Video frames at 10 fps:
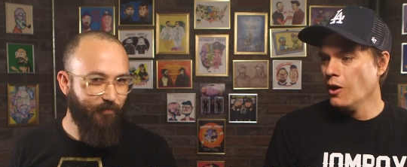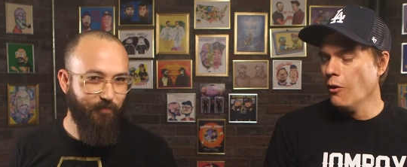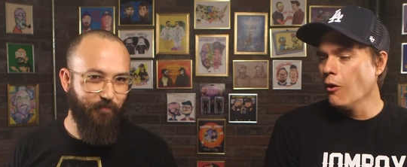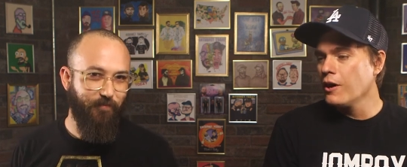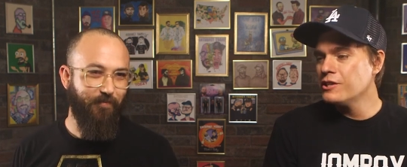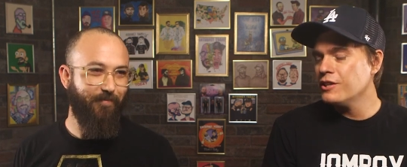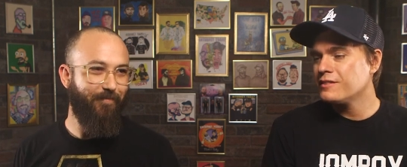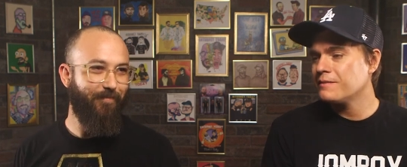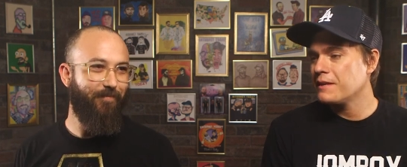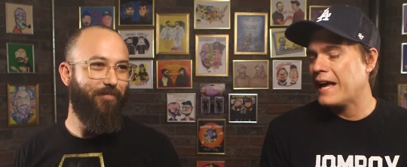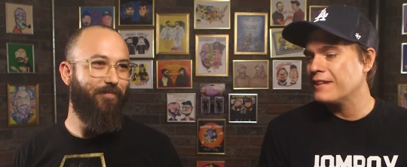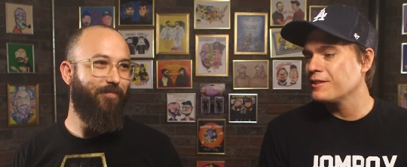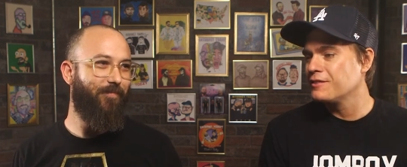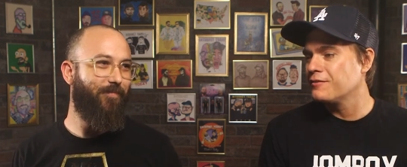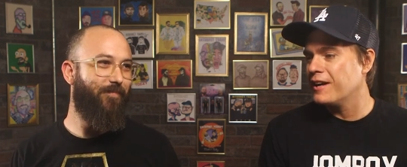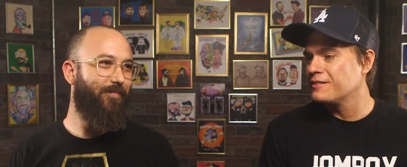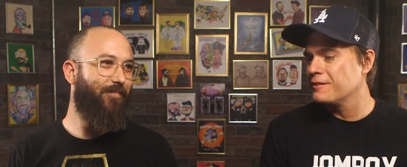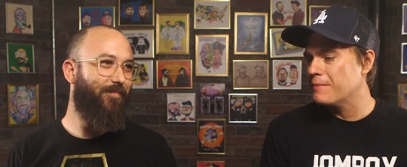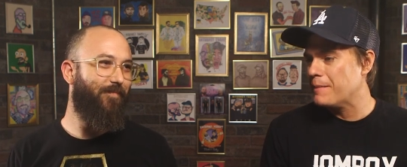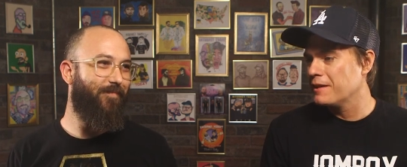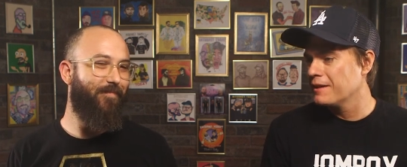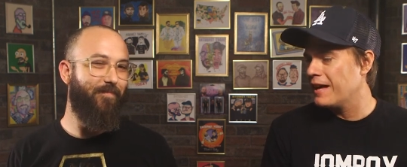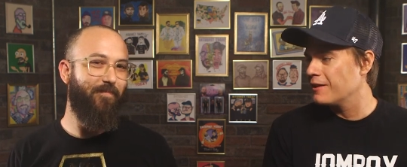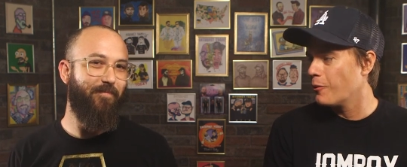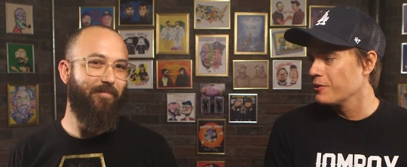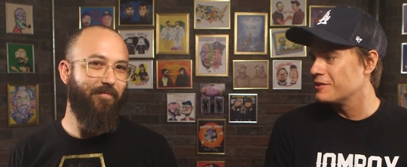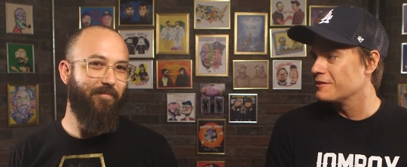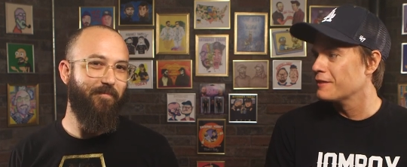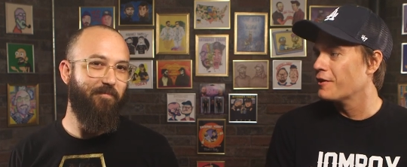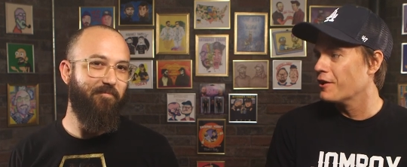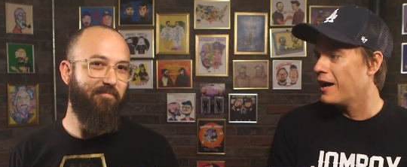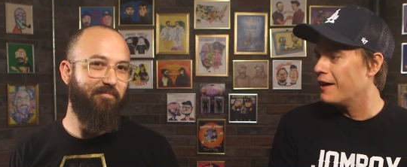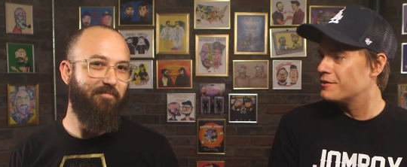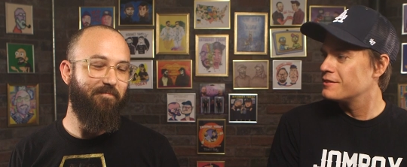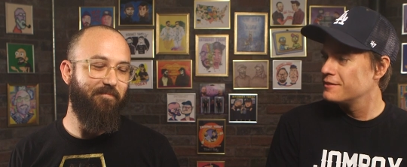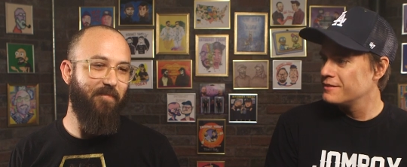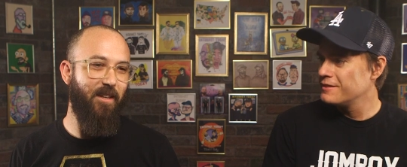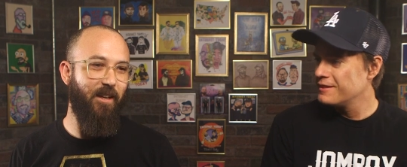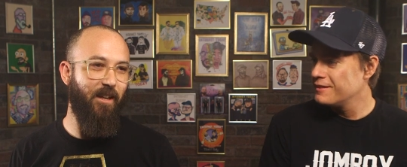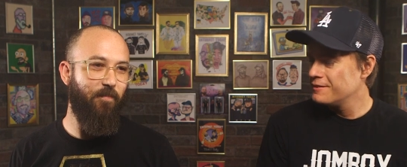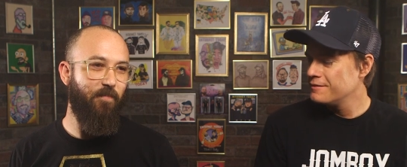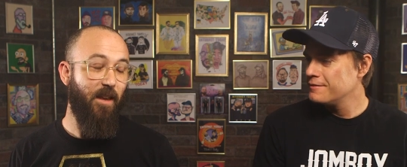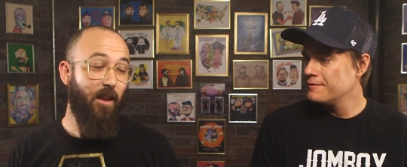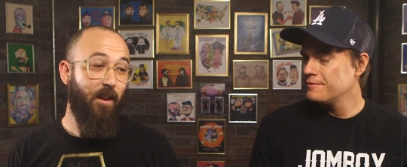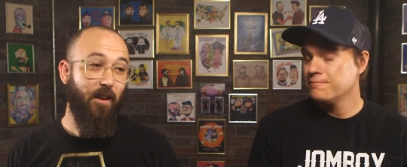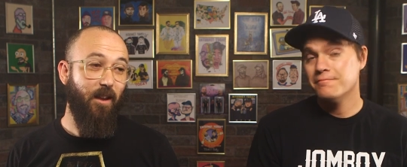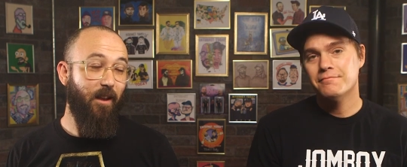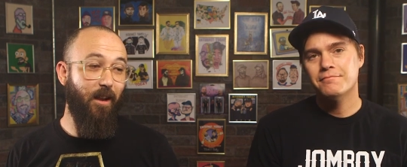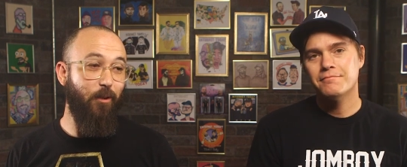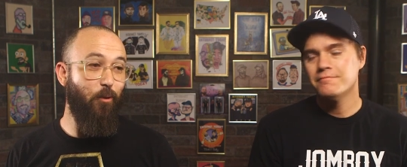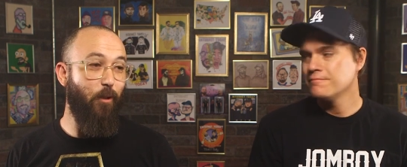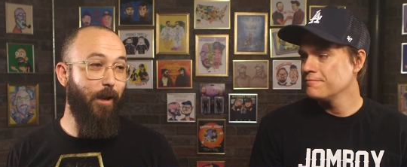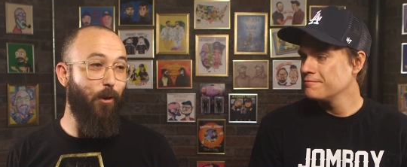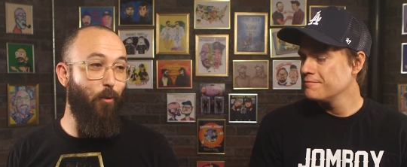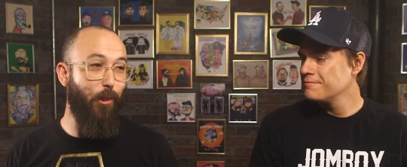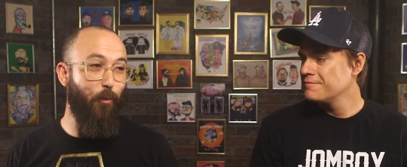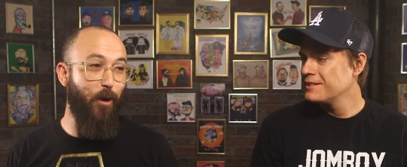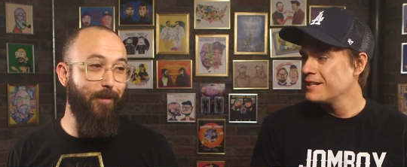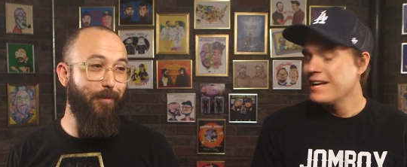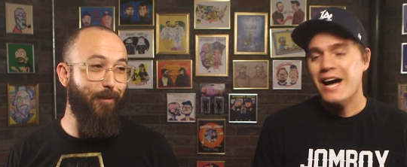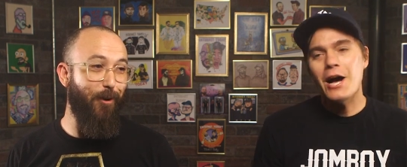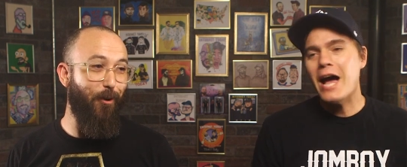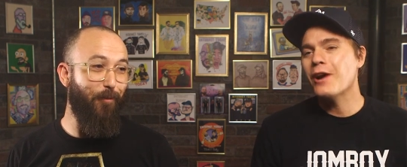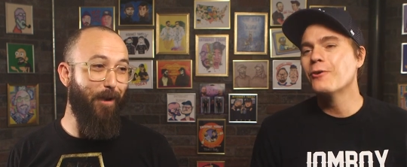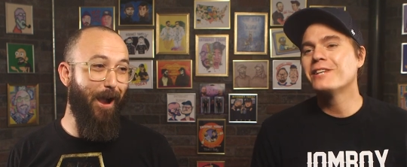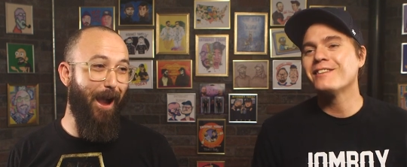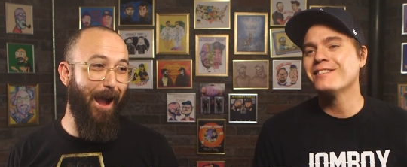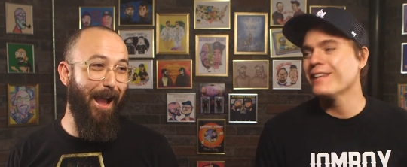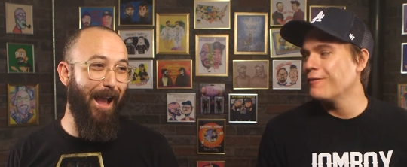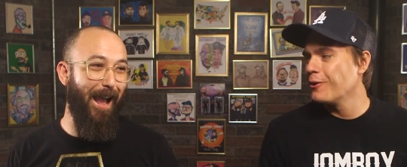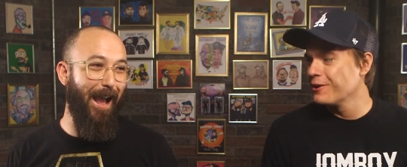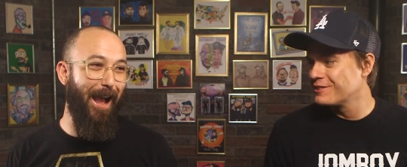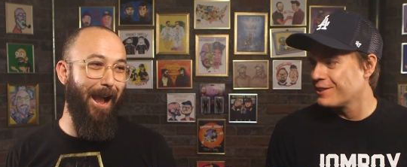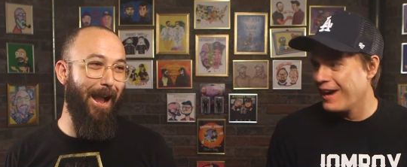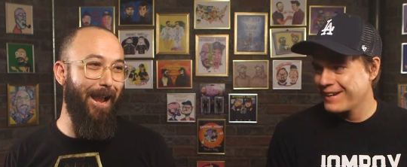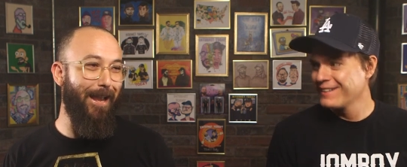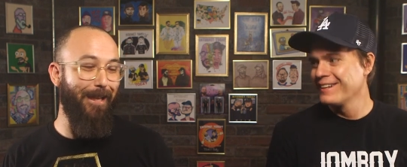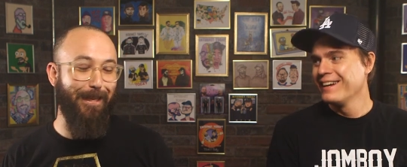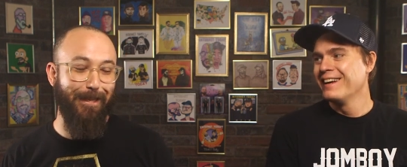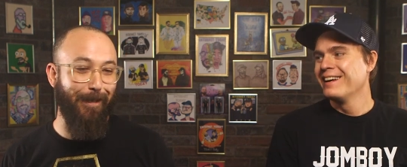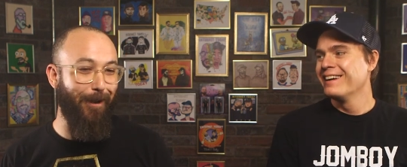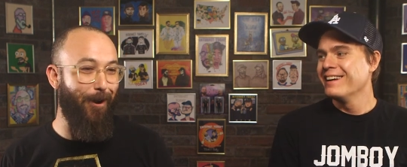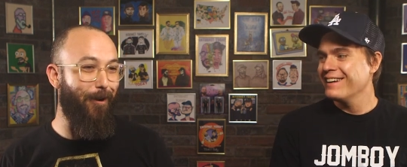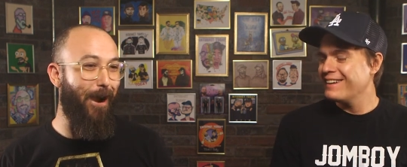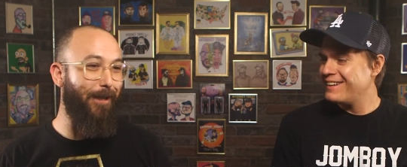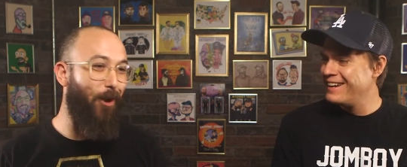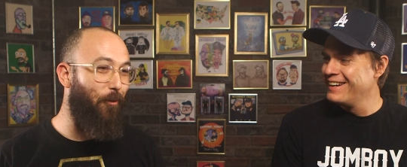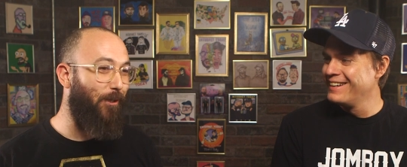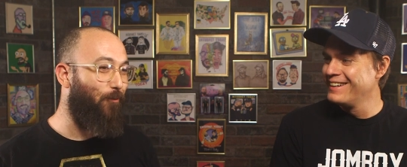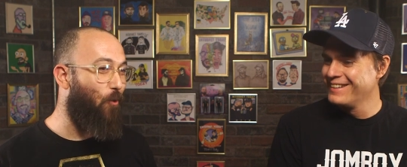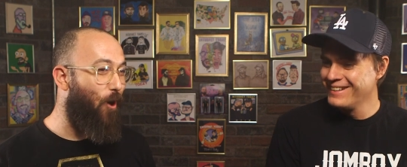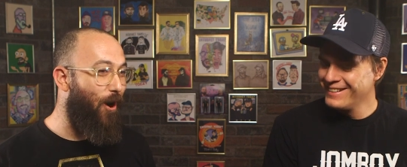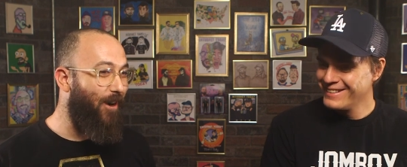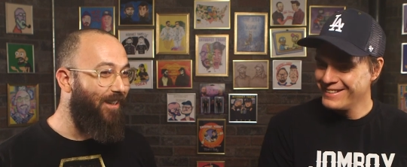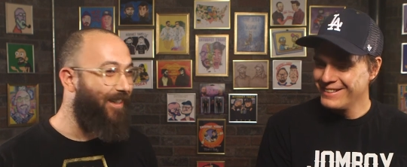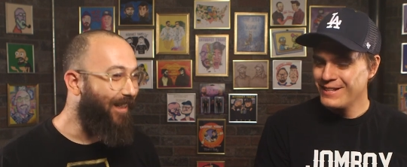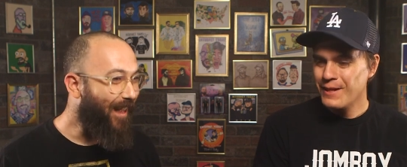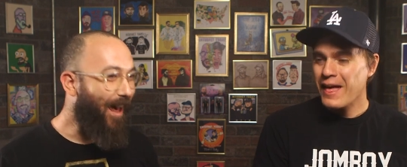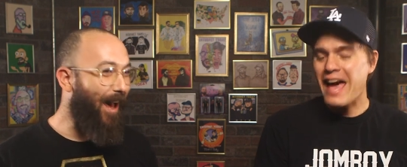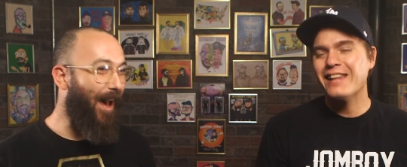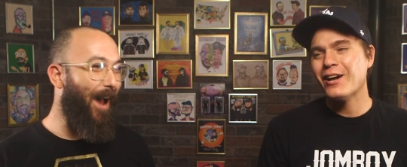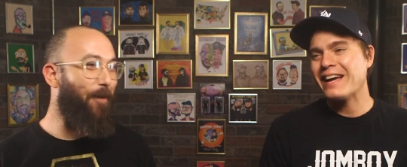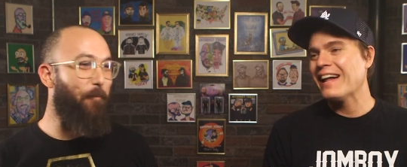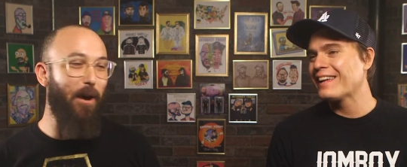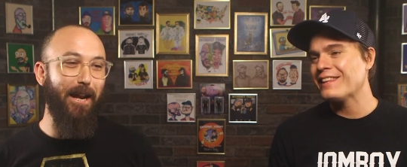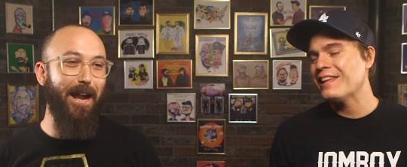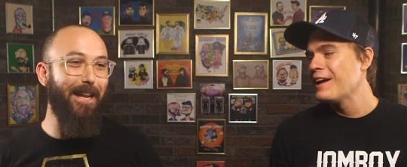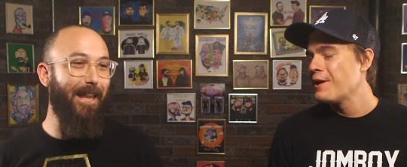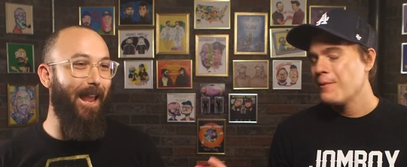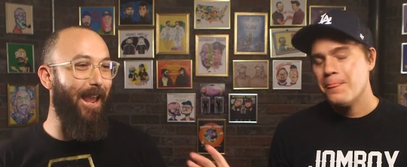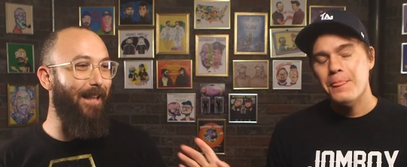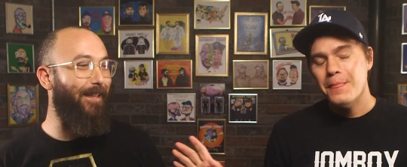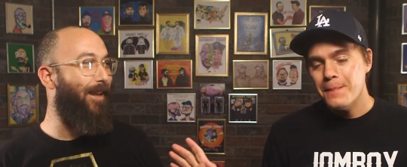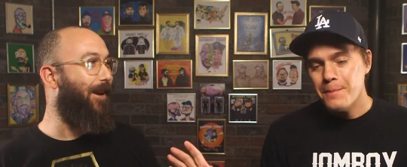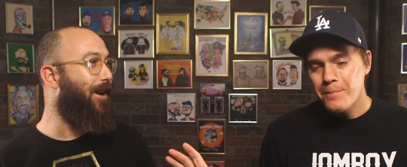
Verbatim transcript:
Speaker 1: Or just cancel these events and maybe let horses live their lives. Yeah. I do like going to the
Speaker 2: races, though.
Speaker 1: Hey, who doesn't love a horse track? I, you know, I know it's wrong. Hey, look, Elliot. But I can't get